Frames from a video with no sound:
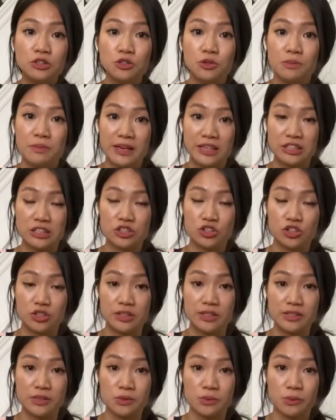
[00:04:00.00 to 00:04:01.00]
make sure
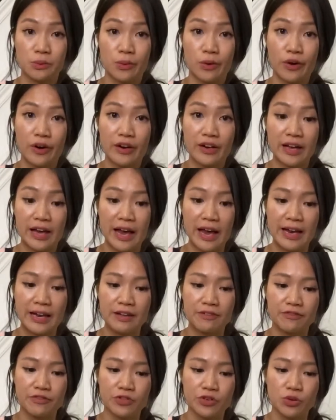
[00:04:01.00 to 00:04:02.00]
this work. And if
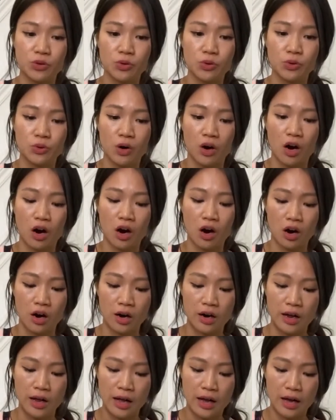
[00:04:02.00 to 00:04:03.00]
you are
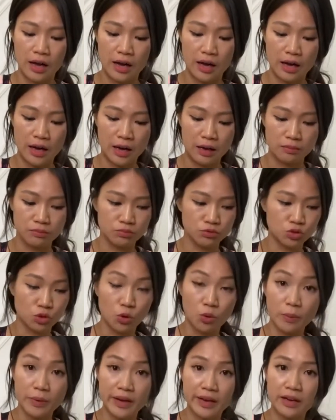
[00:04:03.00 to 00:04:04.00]

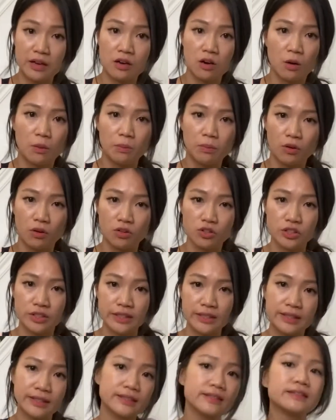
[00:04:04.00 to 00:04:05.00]
doming or bulging,
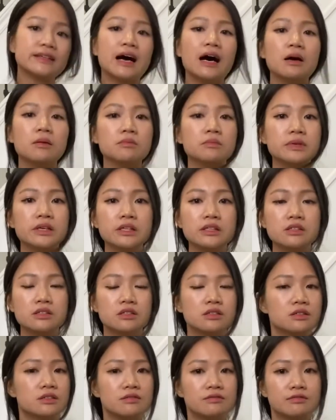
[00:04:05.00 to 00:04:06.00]
that means
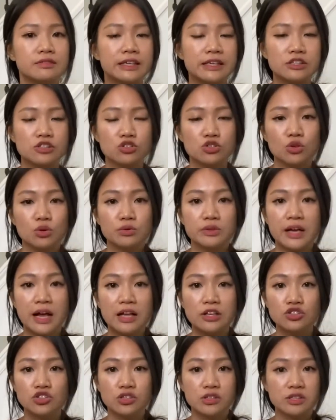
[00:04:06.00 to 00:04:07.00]
there's no
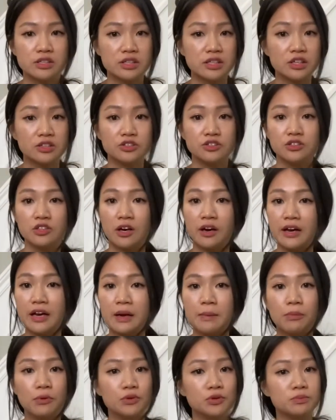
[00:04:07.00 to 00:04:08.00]
tensions there. You're not
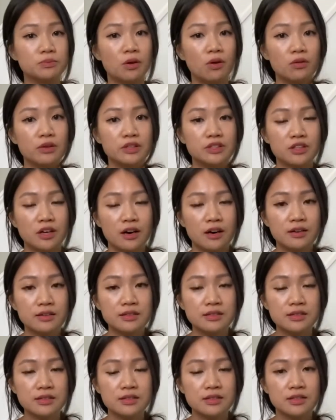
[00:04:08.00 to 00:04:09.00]
able to pull the
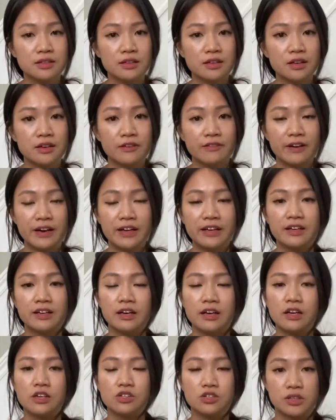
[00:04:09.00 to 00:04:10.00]
tons, right?
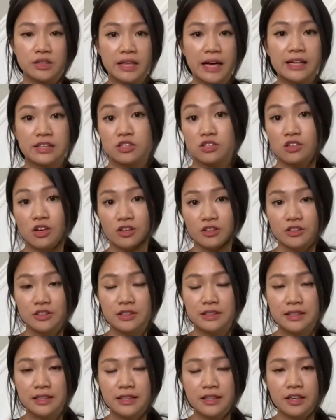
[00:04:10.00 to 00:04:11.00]
So that's not good
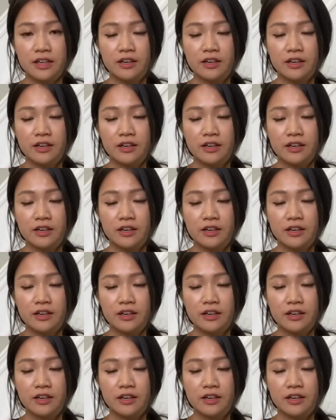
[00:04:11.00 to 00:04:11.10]
either.